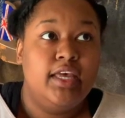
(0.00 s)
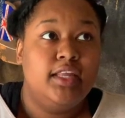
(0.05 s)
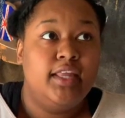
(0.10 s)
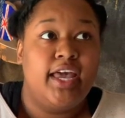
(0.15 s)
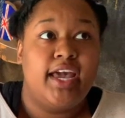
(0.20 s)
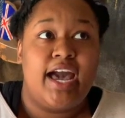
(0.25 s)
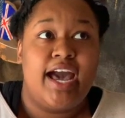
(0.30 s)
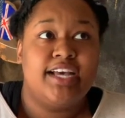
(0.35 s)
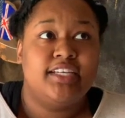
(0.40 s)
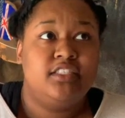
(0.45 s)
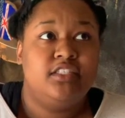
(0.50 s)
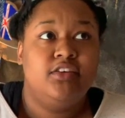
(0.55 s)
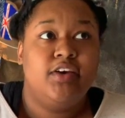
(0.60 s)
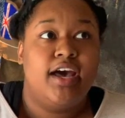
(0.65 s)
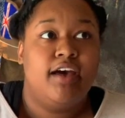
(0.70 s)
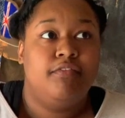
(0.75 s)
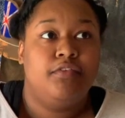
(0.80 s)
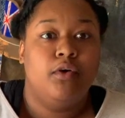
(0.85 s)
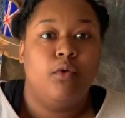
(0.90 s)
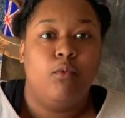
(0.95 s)
Like, I still
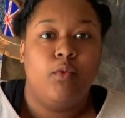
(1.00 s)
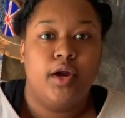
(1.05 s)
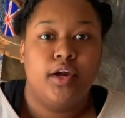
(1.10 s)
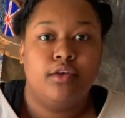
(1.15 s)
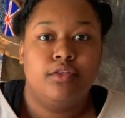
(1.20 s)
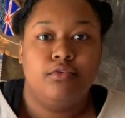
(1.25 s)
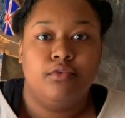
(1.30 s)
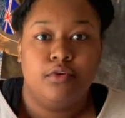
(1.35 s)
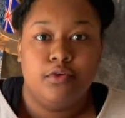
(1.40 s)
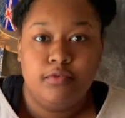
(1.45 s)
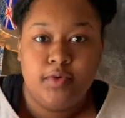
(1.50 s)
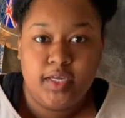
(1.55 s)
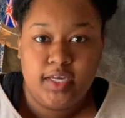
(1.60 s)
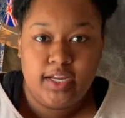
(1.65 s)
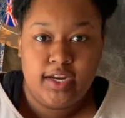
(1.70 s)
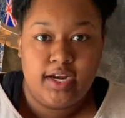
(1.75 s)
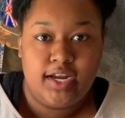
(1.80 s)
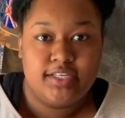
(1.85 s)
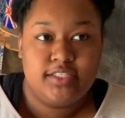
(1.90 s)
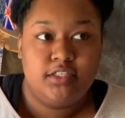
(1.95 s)
have to work through
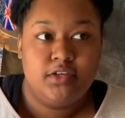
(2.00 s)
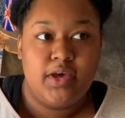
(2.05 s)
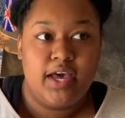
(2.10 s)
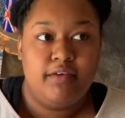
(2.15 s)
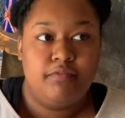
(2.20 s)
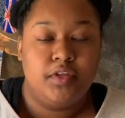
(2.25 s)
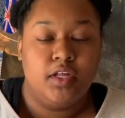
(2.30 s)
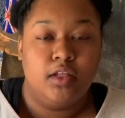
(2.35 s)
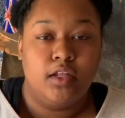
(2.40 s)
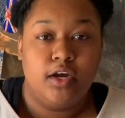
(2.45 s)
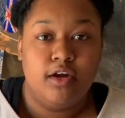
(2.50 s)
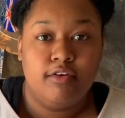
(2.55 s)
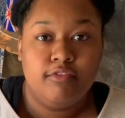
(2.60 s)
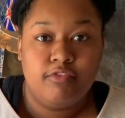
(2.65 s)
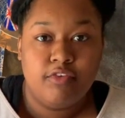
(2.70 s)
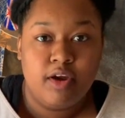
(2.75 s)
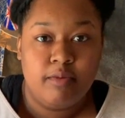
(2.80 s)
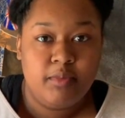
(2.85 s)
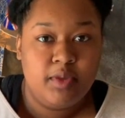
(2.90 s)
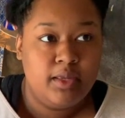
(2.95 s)
it and I still have to learn
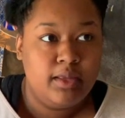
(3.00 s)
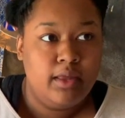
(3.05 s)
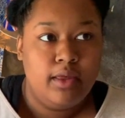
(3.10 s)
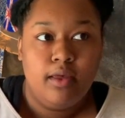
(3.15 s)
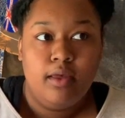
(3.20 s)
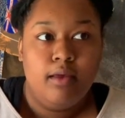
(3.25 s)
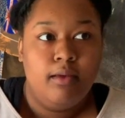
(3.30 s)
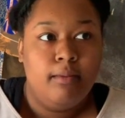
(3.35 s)
from it,